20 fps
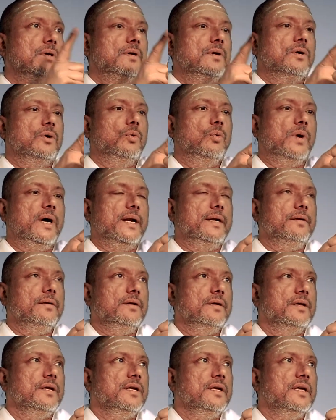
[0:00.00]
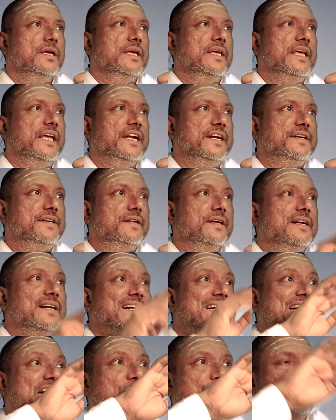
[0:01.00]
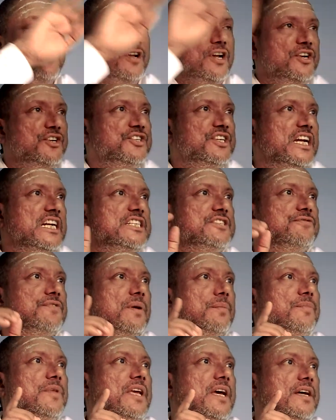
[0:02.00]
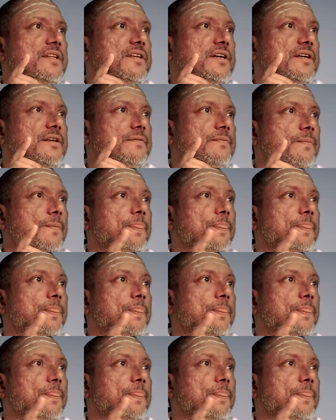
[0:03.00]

One, it differentiates from the other.